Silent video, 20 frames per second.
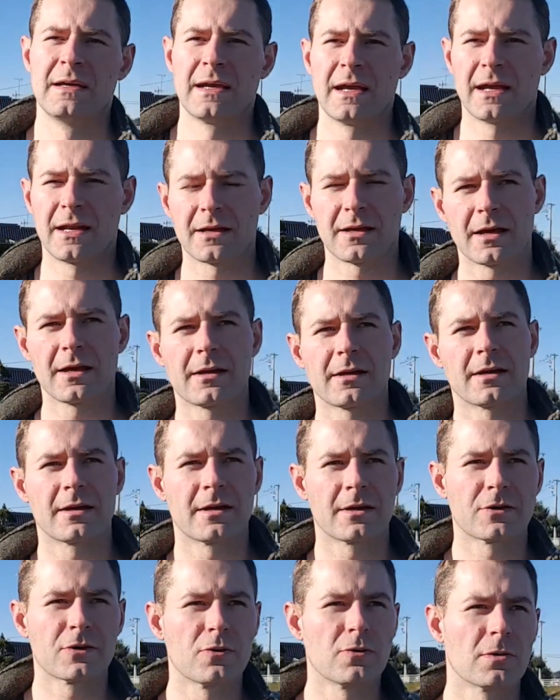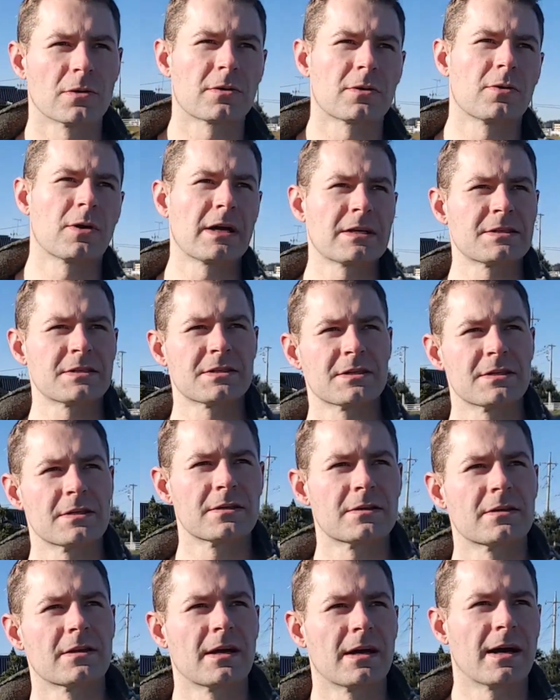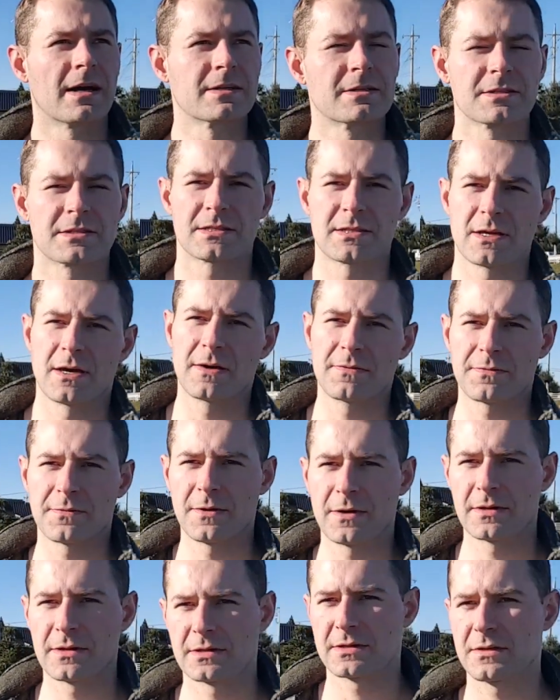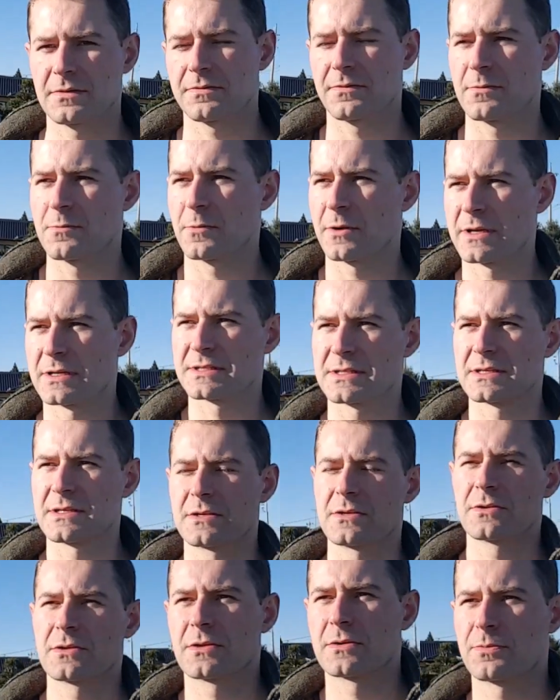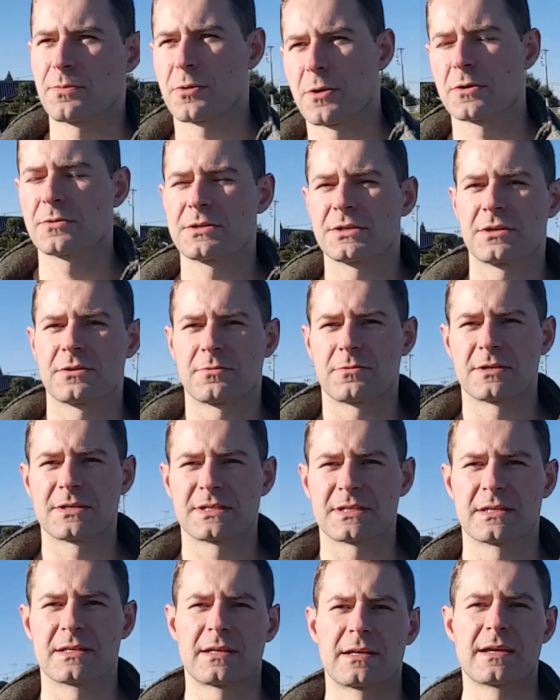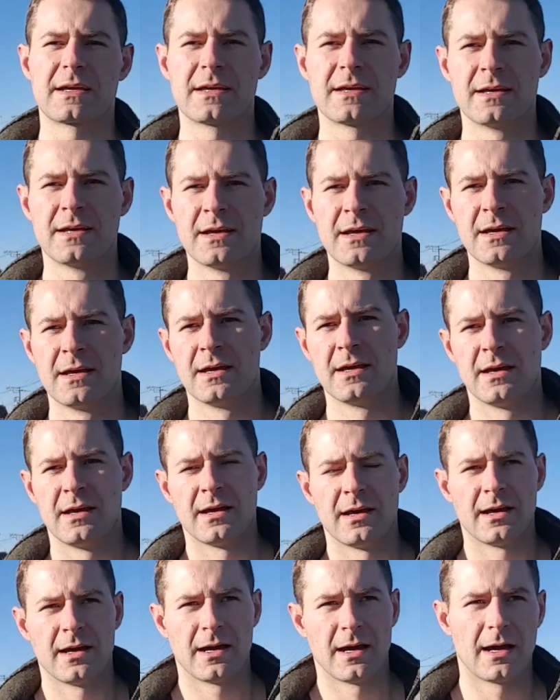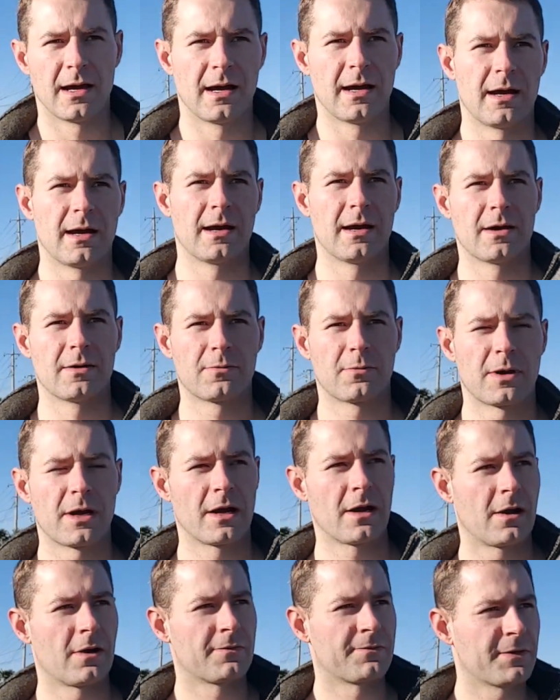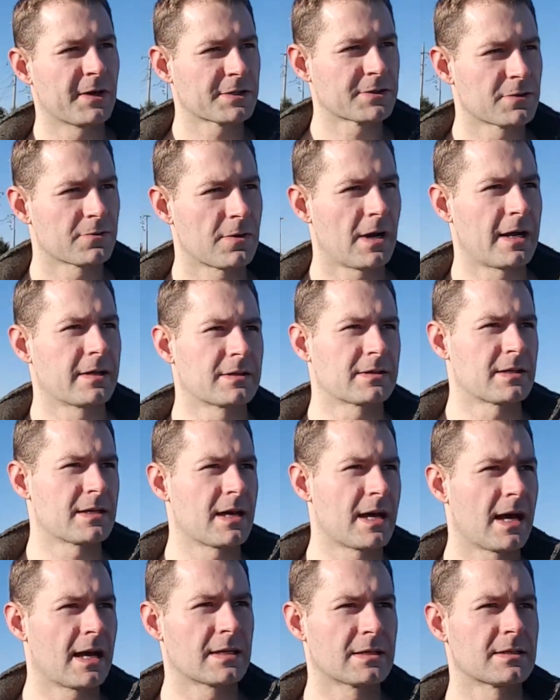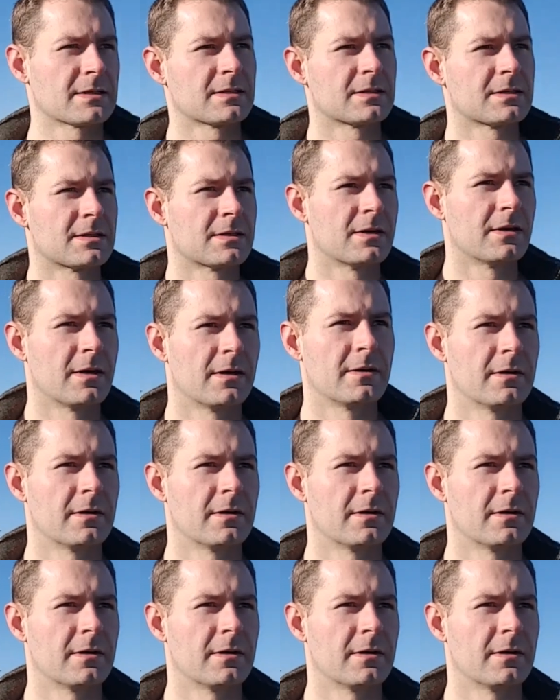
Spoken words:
And I got a cool question, I just thought, for all the different ways that you could approach it recently, where Victor writes, he asks,